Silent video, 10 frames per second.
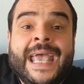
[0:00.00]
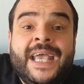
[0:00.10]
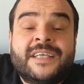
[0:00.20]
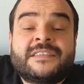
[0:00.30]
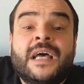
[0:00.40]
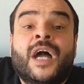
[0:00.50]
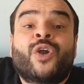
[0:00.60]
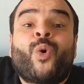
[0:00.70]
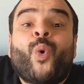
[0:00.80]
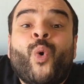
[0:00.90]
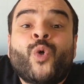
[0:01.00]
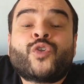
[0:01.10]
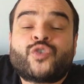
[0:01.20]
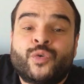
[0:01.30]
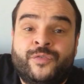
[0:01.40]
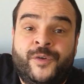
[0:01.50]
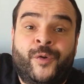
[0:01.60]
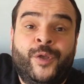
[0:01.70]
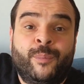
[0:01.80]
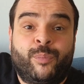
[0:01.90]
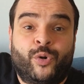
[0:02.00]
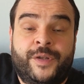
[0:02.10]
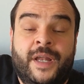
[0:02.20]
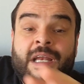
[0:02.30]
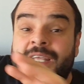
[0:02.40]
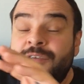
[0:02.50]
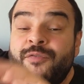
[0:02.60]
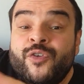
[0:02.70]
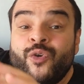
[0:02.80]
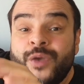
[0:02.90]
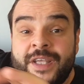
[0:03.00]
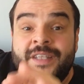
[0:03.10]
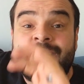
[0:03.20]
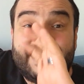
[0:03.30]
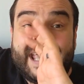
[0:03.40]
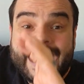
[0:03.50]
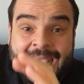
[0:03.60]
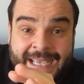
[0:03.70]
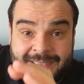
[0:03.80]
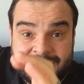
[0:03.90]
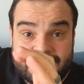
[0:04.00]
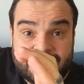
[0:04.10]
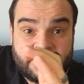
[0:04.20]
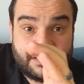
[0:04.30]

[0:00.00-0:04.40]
Eggs are also very important. If you eat eggs,